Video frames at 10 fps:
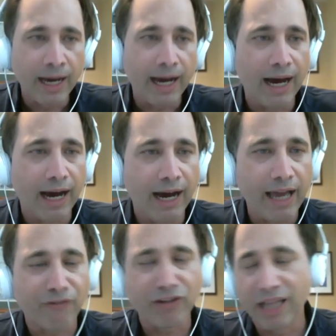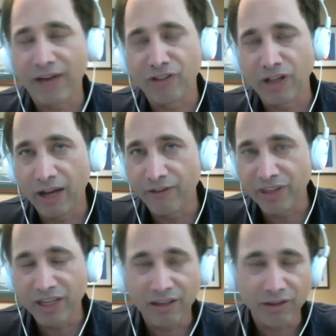Uh, every level of
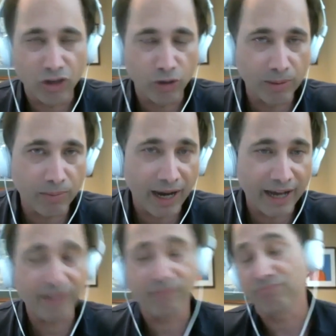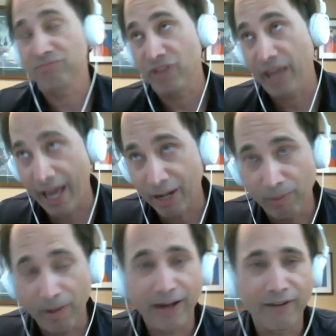the, the human body,
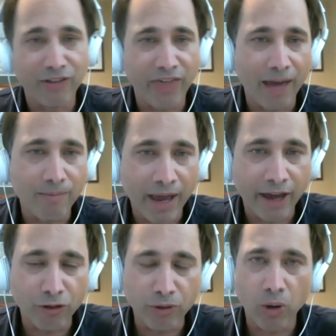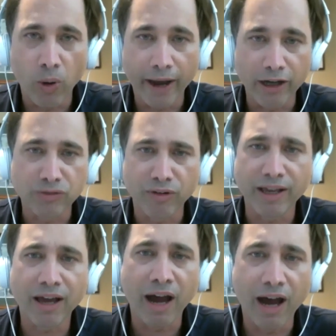animal body for that matter, requires
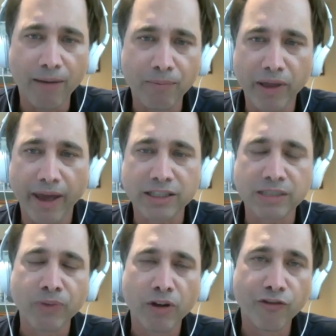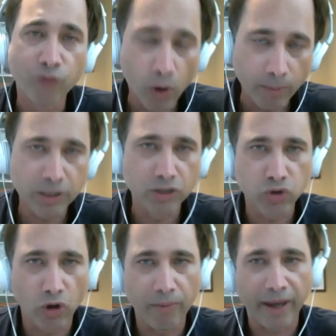very complex form
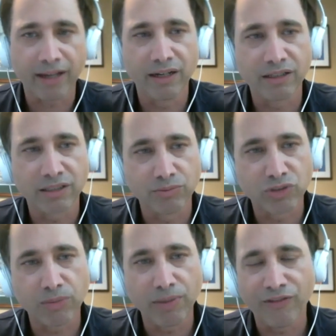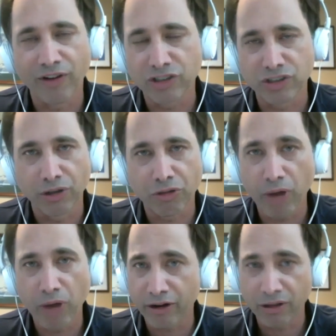control mechanisms to be functional
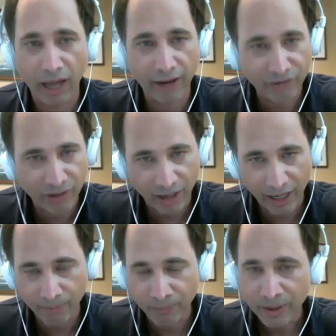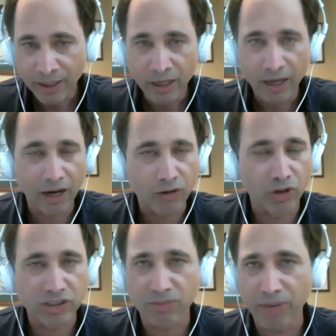throughout our lifetime uh,
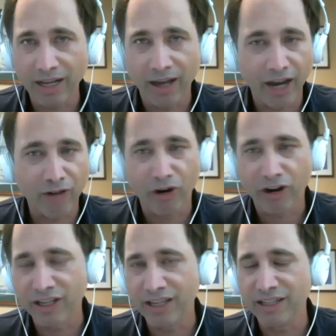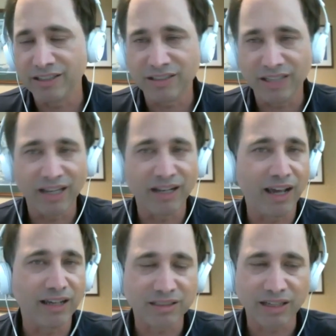across the many hierarchies, D N
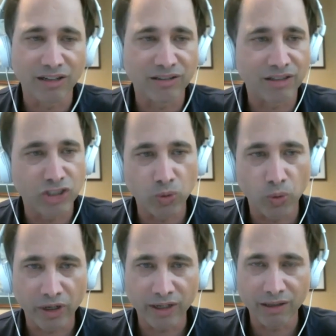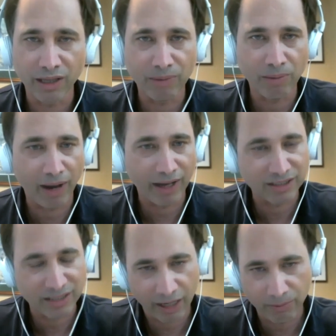A, cell, tissue, organ, limb, and body
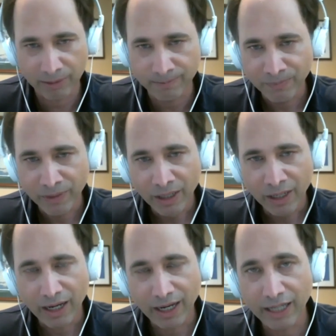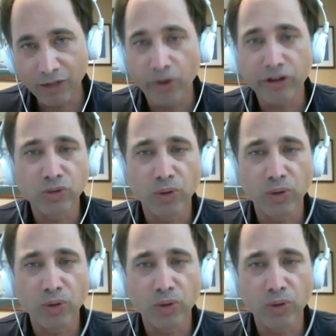segment, uh, in order to